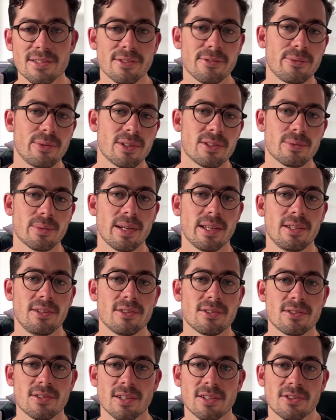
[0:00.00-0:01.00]
of which way you
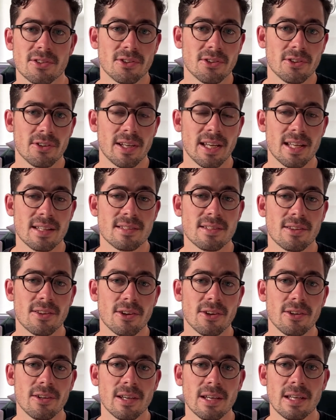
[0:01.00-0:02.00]
structure your answer
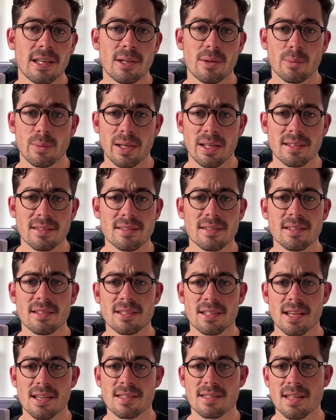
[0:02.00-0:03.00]
though, Weeks
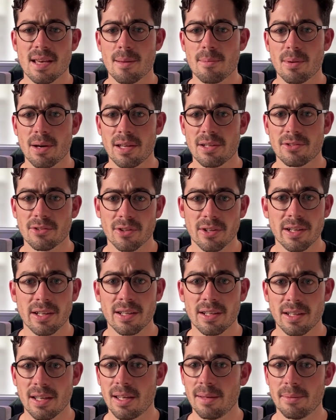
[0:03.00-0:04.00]
suggests that by
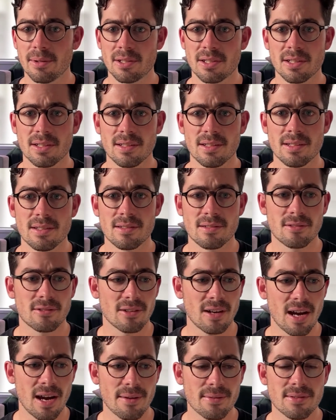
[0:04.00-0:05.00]
drawing images,
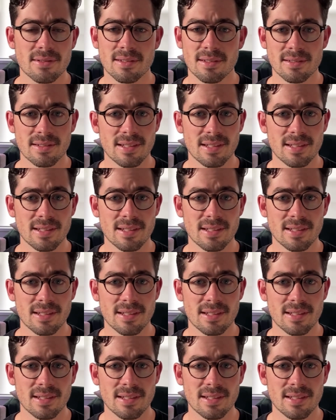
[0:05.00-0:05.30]
graphs, and